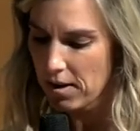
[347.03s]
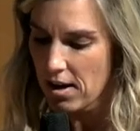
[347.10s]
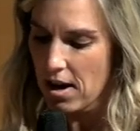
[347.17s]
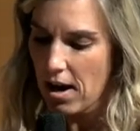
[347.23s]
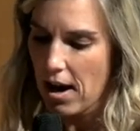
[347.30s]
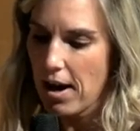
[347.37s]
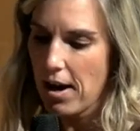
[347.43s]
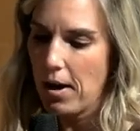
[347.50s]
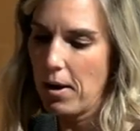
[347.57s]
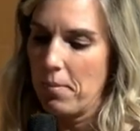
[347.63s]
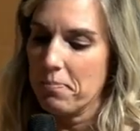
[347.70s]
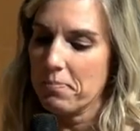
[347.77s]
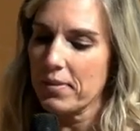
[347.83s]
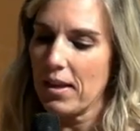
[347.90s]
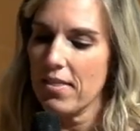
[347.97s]
Um,
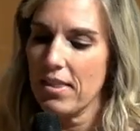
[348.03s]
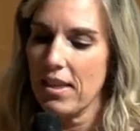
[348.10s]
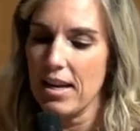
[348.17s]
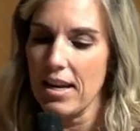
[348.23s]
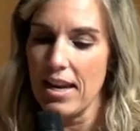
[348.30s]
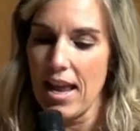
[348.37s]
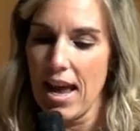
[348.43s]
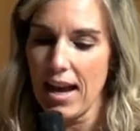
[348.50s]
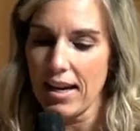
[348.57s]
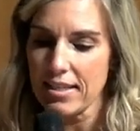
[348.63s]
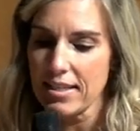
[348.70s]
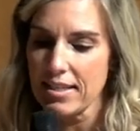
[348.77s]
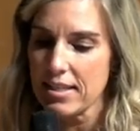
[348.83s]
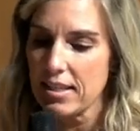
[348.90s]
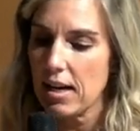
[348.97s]
the
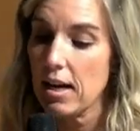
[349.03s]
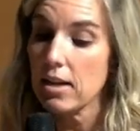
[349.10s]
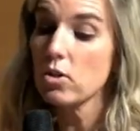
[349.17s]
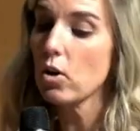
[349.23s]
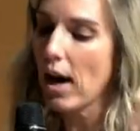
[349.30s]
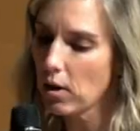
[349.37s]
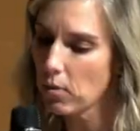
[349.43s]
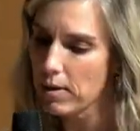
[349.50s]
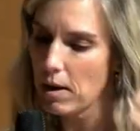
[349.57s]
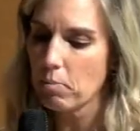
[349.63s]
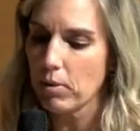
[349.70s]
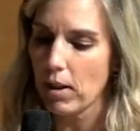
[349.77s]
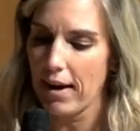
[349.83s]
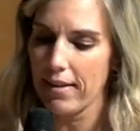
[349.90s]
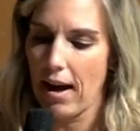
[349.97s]
next, uh, or how do we
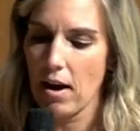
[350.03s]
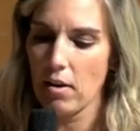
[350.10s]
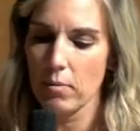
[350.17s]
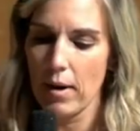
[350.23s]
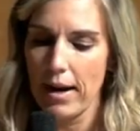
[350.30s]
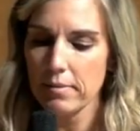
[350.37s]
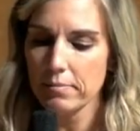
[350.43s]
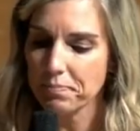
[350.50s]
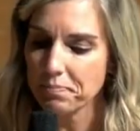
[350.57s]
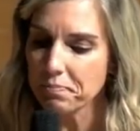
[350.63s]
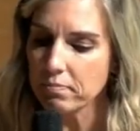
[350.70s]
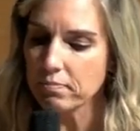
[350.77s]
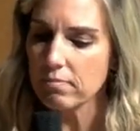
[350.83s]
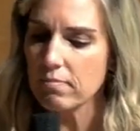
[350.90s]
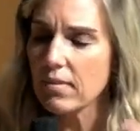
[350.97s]
apply that? Right?
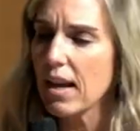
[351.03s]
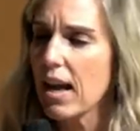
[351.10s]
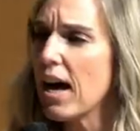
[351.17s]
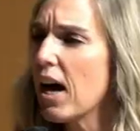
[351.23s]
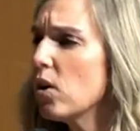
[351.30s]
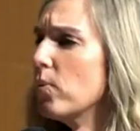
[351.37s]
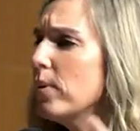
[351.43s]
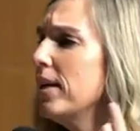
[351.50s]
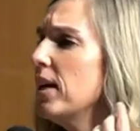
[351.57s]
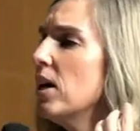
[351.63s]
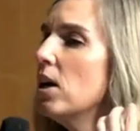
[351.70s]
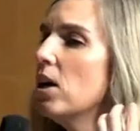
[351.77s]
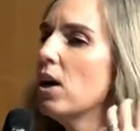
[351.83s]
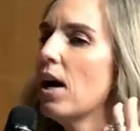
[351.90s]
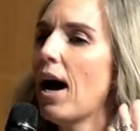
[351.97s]
How do we
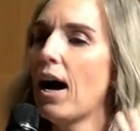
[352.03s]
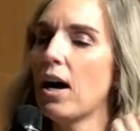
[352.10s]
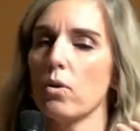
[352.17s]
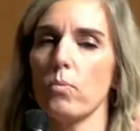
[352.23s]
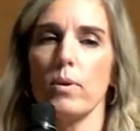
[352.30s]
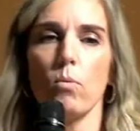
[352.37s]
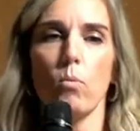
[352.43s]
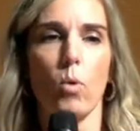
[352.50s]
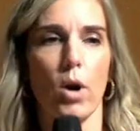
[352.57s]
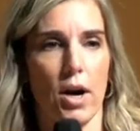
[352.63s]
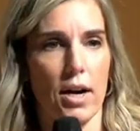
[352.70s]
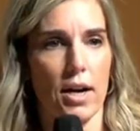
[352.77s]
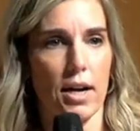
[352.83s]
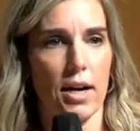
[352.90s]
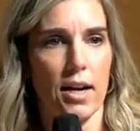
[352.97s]
how do we work
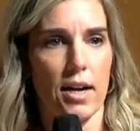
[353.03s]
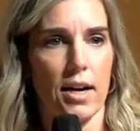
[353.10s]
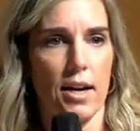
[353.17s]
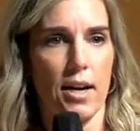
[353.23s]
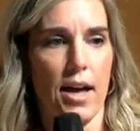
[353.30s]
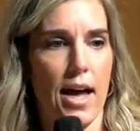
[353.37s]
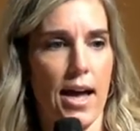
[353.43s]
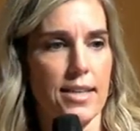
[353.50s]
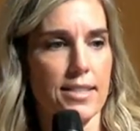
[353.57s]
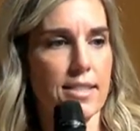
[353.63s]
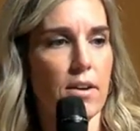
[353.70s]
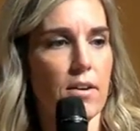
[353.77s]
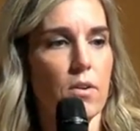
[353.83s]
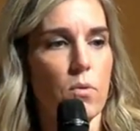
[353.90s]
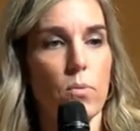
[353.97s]
as
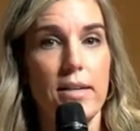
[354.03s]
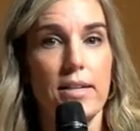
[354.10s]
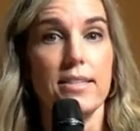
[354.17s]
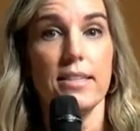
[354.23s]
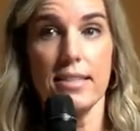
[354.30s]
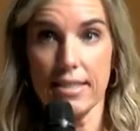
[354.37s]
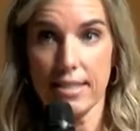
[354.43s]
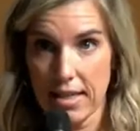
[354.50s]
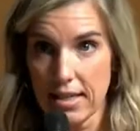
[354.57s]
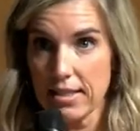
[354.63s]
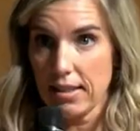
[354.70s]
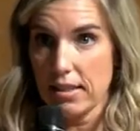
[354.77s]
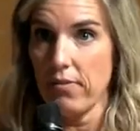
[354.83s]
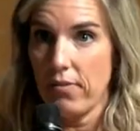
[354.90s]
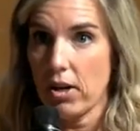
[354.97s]
we distinctly
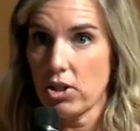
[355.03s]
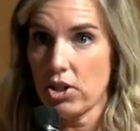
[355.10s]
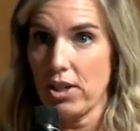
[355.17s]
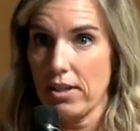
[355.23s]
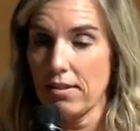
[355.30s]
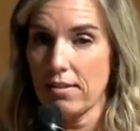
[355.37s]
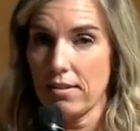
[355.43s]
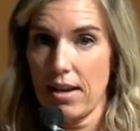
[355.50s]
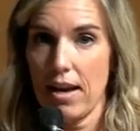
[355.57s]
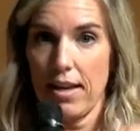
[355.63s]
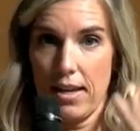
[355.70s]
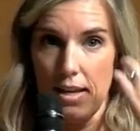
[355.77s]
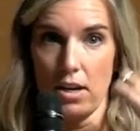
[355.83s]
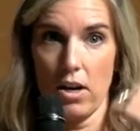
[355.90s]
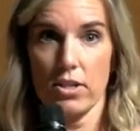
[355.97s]
function uh,
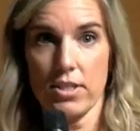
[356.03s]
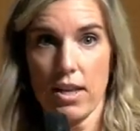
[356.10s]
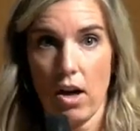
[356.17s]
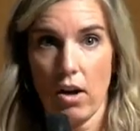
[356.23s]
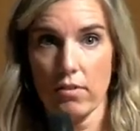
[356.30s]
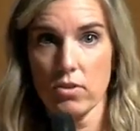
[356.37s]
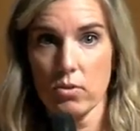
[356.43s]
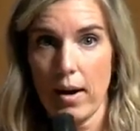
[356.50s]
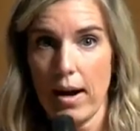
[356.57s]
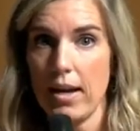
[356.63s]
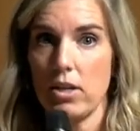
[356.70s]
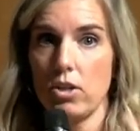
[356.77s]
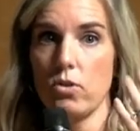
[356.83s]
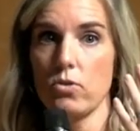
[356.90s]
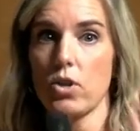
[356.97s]
in ourselves, right, and
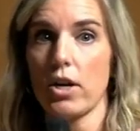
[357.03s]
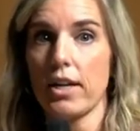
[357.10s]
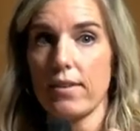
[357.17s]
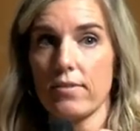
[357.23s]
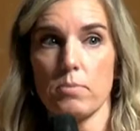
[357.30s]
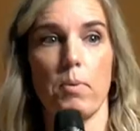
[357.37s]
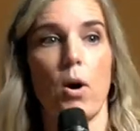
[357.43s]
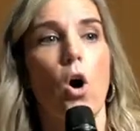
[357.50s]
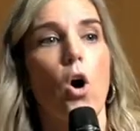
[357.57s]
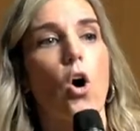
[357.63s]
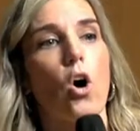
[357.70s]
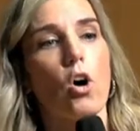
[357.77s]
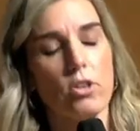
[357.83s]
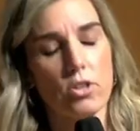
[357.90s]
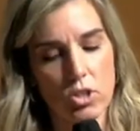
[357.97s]
use our gifts, but
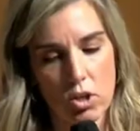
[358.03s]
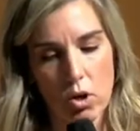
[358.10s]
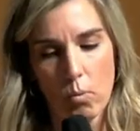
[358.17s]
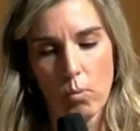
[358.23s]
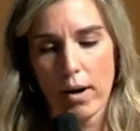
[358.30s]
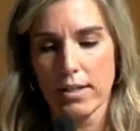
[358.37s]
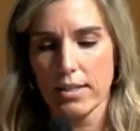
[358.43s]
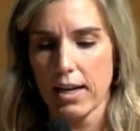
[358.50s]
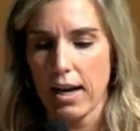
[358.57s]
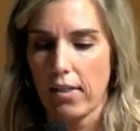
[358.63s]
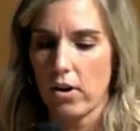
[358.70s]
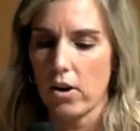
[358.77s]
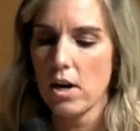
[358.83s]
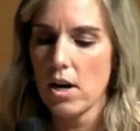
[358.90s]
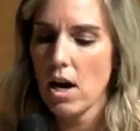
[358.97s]
also work together.
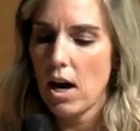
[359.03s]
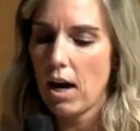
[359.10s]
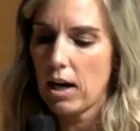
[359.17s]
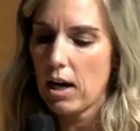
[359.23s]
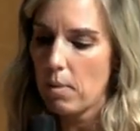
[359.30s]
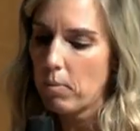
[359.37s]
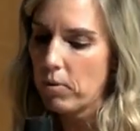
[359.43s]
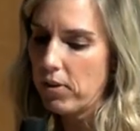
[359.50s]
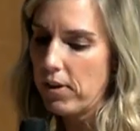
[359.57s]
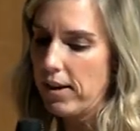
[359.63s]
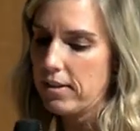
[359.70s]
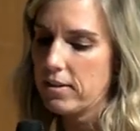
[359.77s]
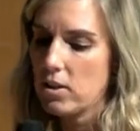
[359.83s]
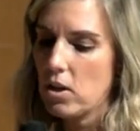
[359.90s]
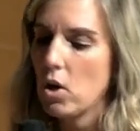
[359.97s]
A couple
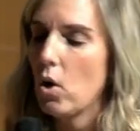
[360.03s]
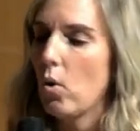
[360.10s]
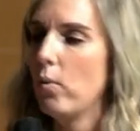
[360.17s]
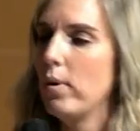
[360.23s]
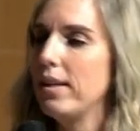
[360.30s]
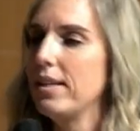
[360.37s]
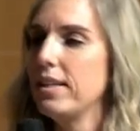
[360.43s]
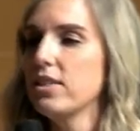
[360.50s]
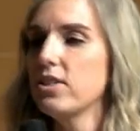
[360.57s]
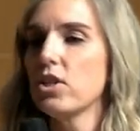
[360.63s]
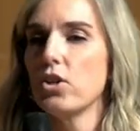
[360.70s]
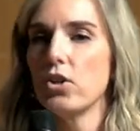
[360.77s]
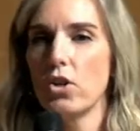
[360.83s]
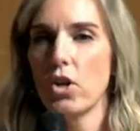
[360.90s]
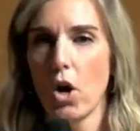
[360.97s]
things we need to
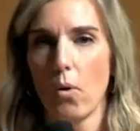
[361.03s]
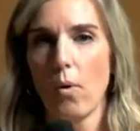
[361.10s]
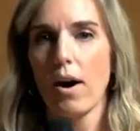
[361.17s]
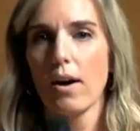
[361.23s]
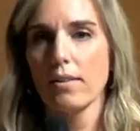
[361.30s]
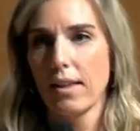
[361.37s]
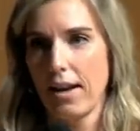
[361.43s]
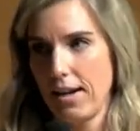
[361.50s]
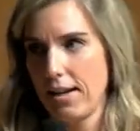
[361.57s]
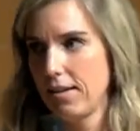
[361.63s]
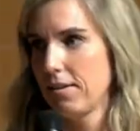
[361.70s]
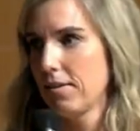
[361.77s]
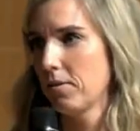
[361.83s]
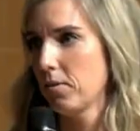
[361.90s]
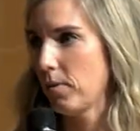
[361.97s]
know our lane,
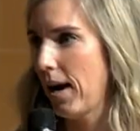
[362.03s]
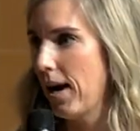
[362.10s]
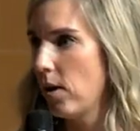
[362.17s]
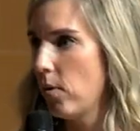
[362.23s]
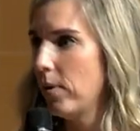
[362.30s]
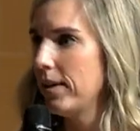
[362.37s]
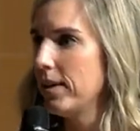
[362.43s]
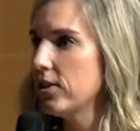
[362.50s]
right? We need to